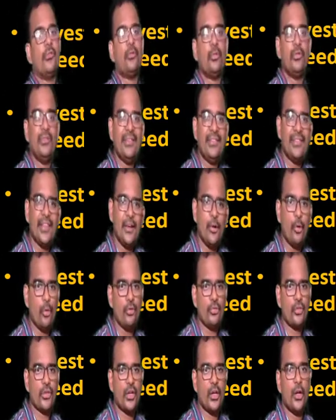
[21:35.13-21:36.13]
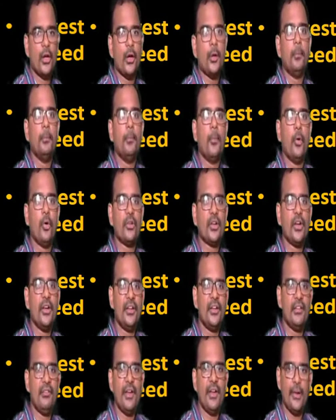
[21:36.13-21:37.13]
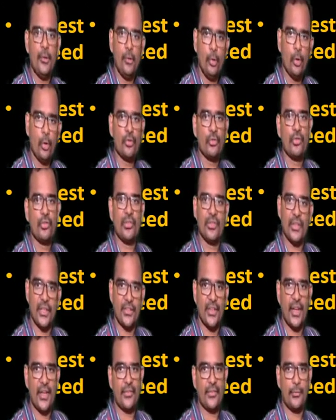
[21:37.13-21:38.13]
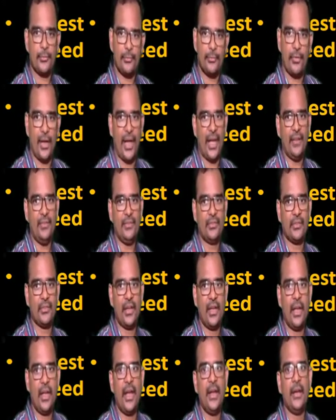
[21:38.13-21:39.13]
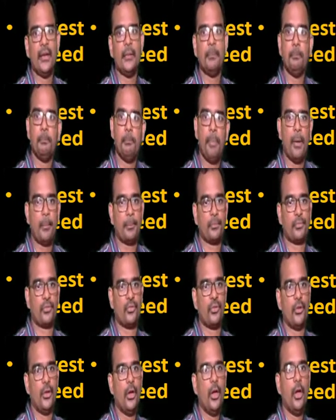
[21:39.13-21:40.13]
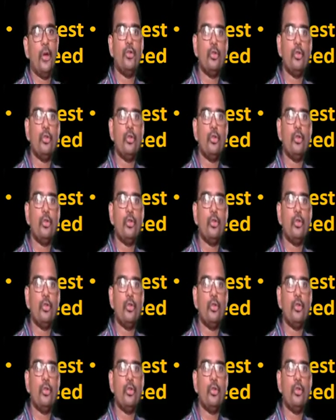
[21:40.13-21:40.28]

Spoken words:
So this allows motor driven loads such as fans and pumps